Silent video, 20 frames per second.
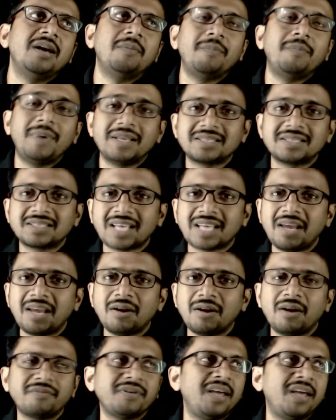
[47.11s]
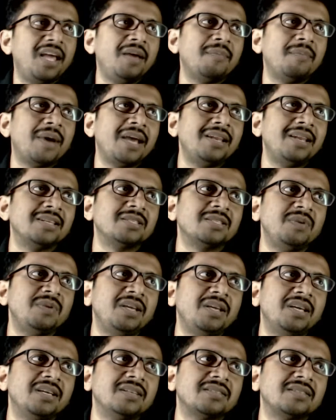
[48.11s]
plus sine of A minus B
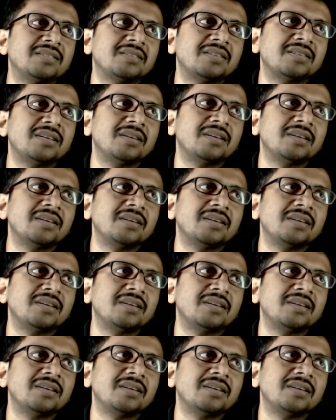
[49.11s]
is